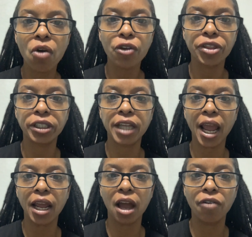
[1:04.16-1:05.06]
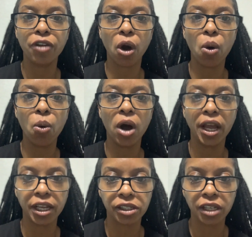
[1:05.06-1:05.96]
for the day of
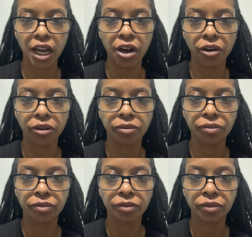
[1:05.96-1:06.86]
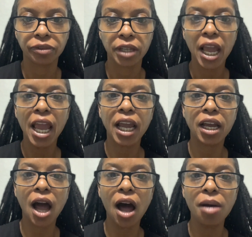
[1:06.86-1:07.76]
Yahuwah is near. It
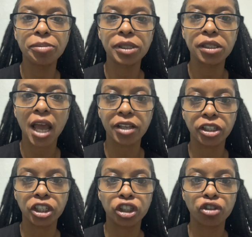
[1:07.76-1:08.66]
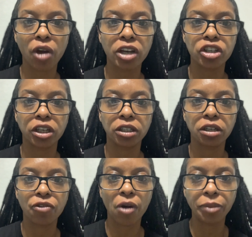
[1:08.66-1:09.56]
comes as a destruction
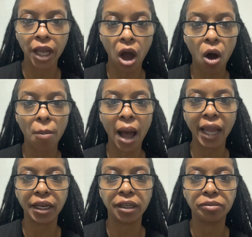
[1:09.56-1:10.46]
from the Almighty.